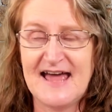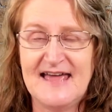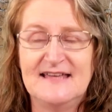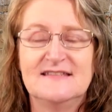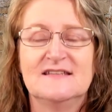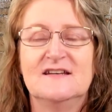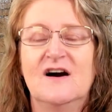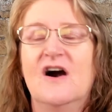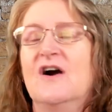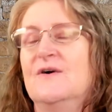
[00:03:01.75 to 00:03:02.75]
cakes. And
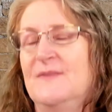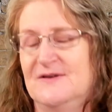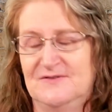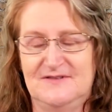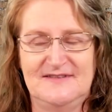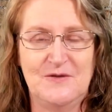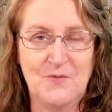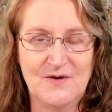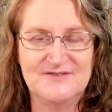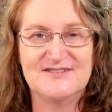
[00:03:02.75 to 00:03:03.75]
oh my goodness, it
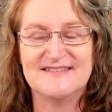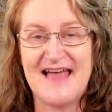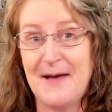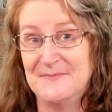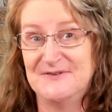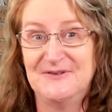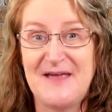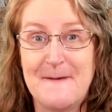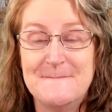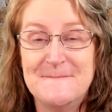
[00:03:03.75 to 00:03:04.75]
was just absolutely
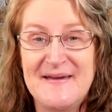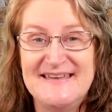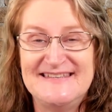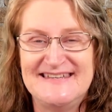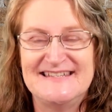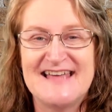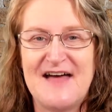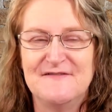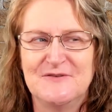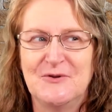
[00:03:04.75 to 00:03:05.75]
amazing to
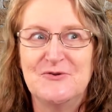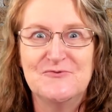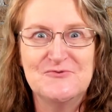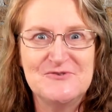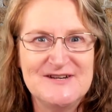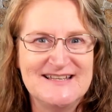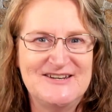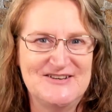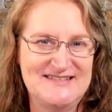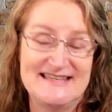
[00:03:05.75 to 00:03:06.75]
have someone who really
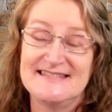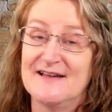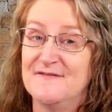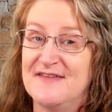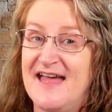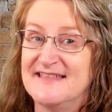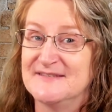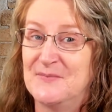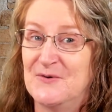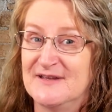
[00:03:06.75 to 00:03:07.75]
knows their stuff there and
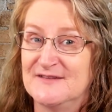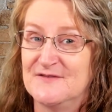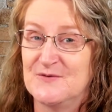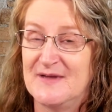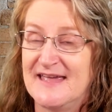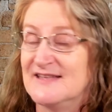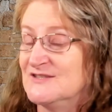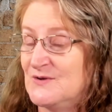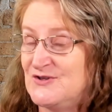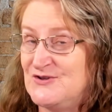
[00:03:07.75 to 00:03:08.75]
supporting us for the weekend.
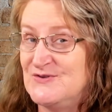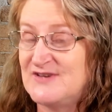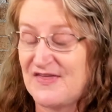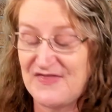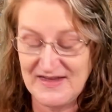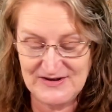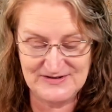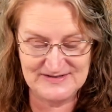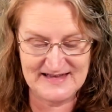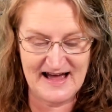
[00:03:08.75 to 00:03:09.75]
So a huge thank you
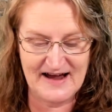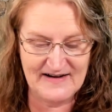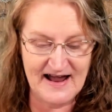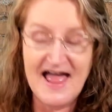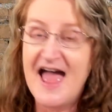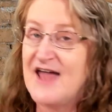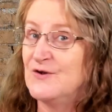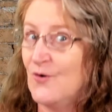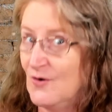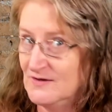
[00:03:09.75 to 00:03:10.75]
to Sahara and
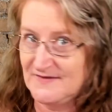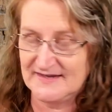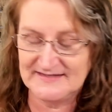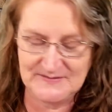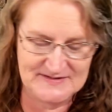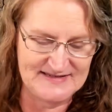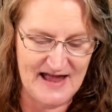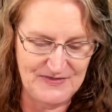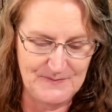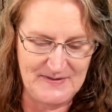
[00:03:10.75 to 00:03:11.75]
all of the exhibitors
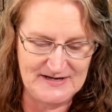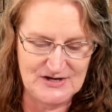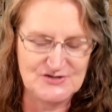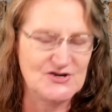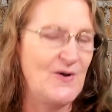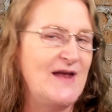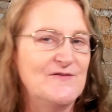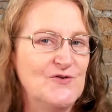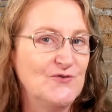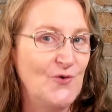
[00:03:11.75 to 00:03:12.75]
at the Bendigo show, and
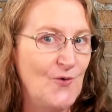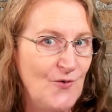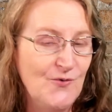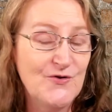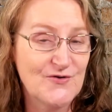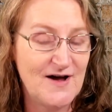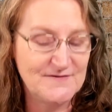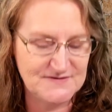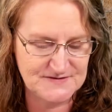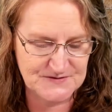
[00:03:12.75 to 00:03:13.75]
of course all the
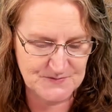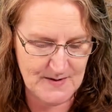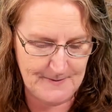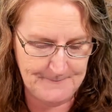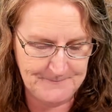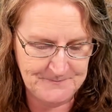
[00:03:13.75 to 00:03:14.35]
crafters as well.